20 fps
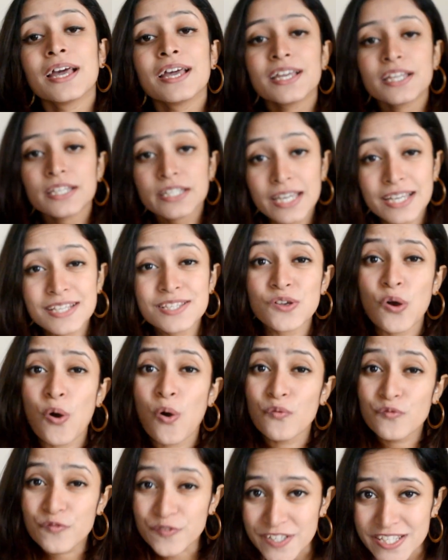Yes,
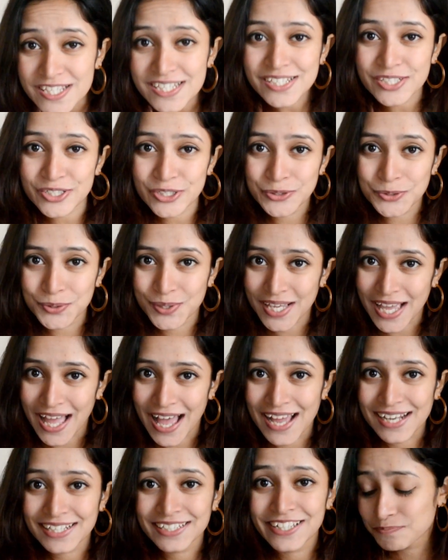obviously you
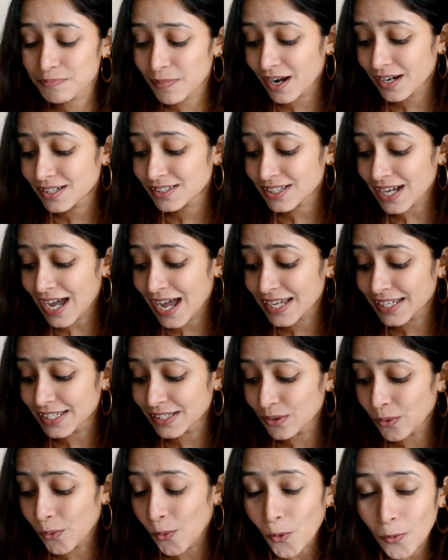can, but I
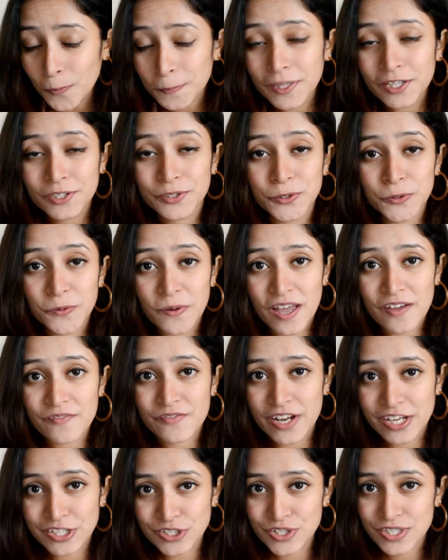hope that you have
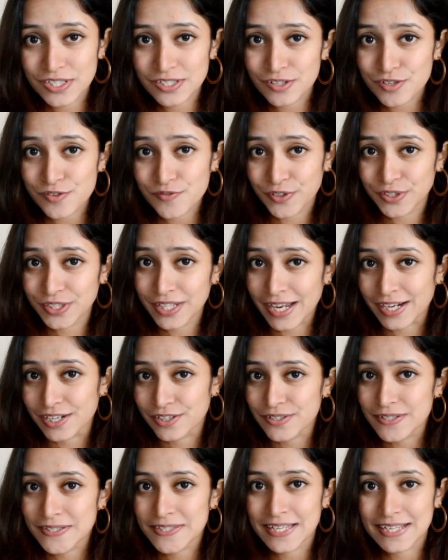registered for the
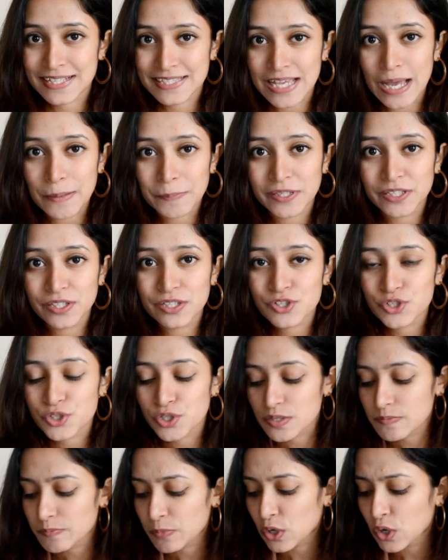entrance
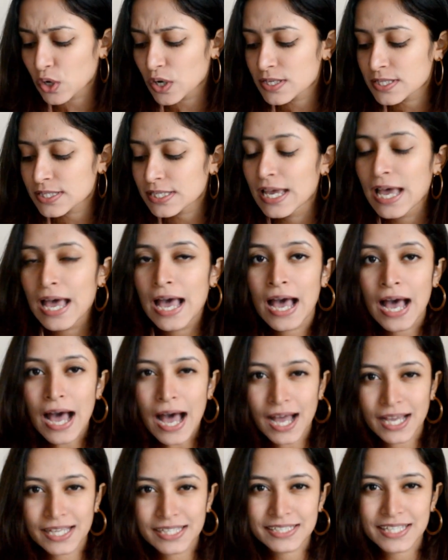examination because
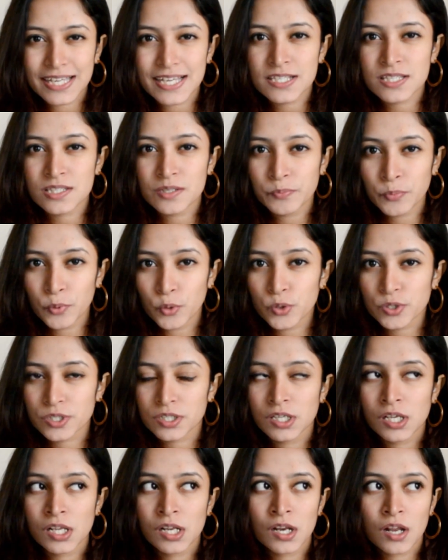I guess the
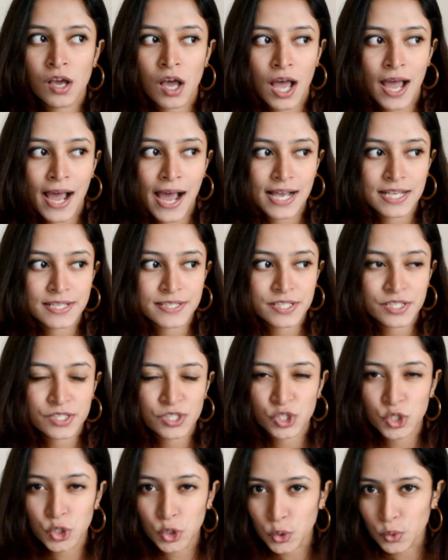portal has
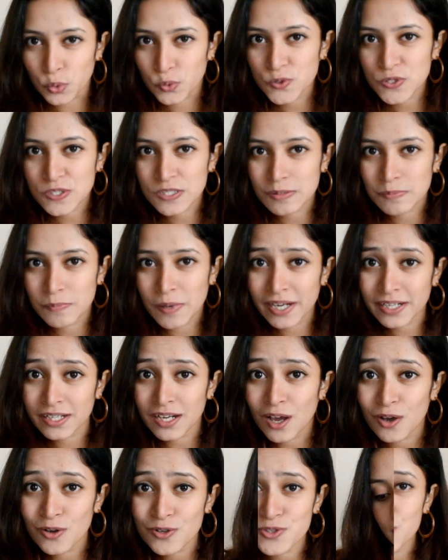closed by
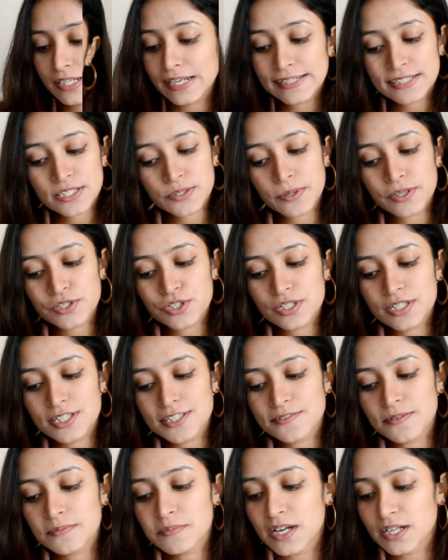now. So next question is
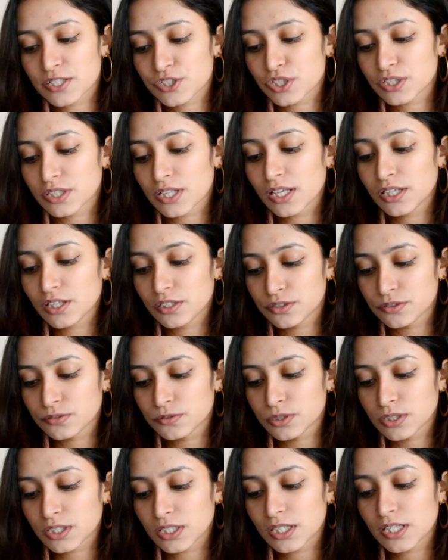from Akshita
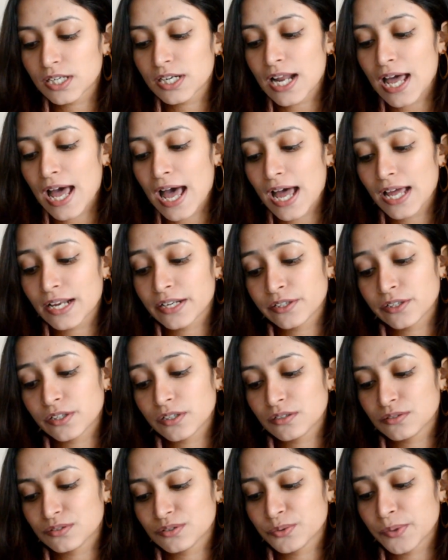Laturkar, and
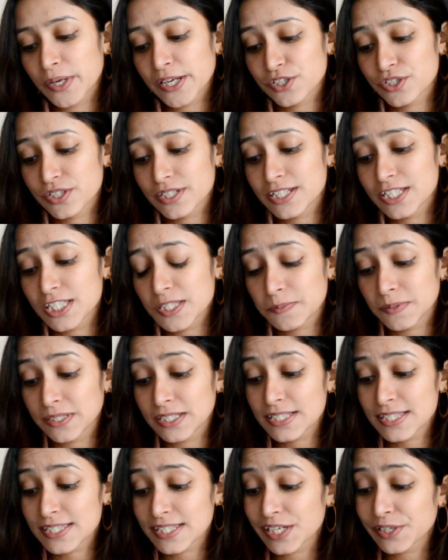her question is,
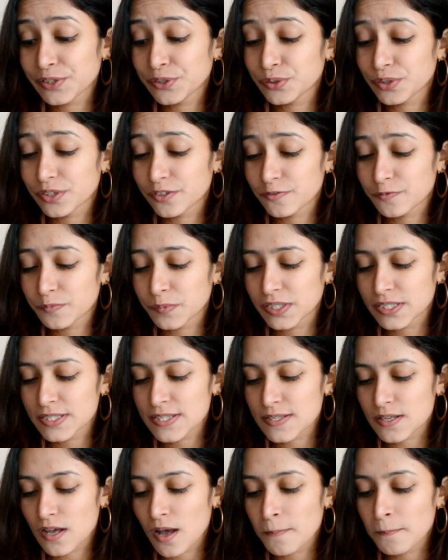please can you give me
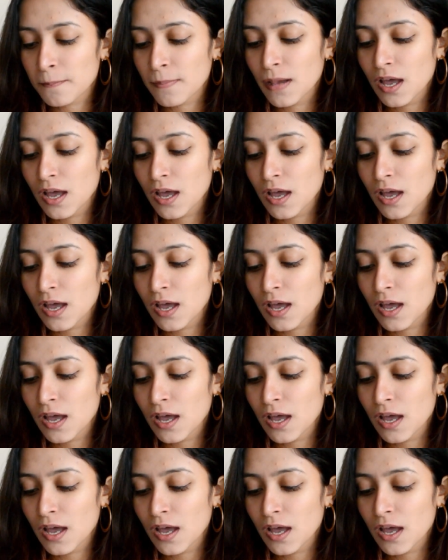some